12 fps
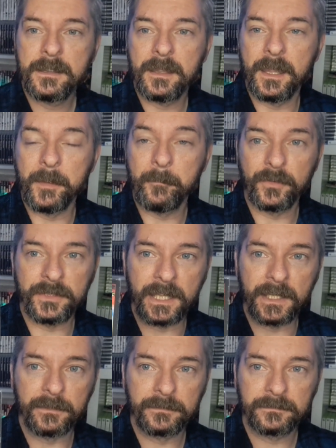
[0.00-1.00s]
But
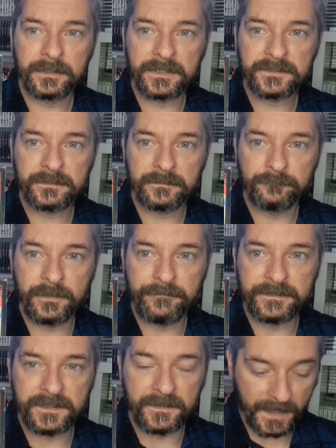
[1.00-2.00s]
yeah, nice to
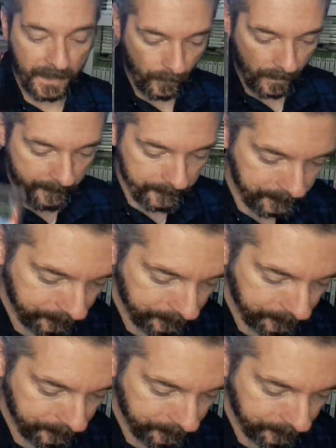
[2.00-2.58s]
revisit that one.